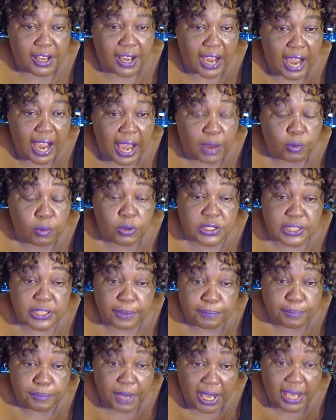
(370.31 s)
I was
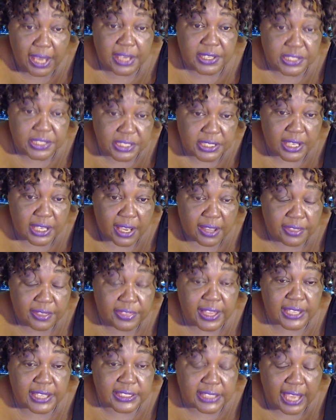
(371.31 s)
amazed
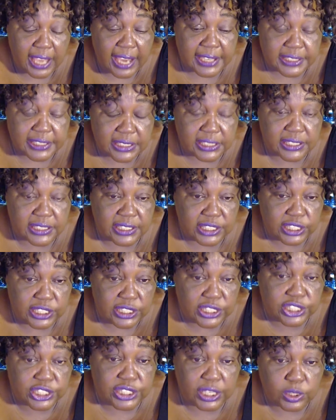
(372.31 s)
that I did
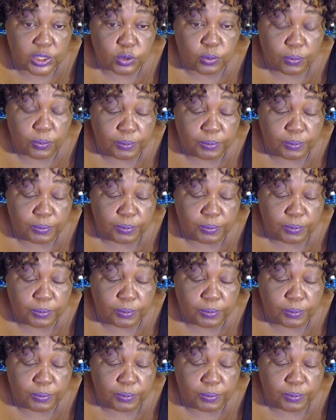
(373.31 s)
initiate